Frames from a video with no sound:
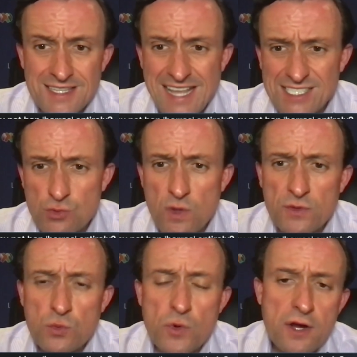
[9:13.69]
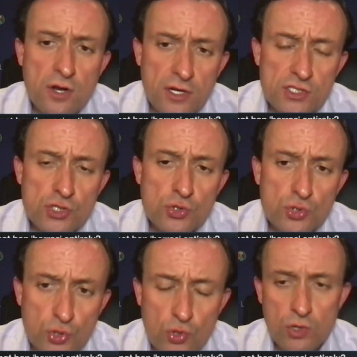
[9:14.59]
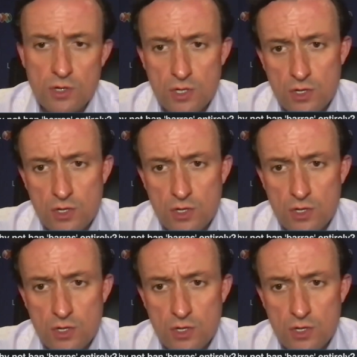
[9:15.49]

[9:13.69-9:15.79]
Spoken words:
That's what we're going to do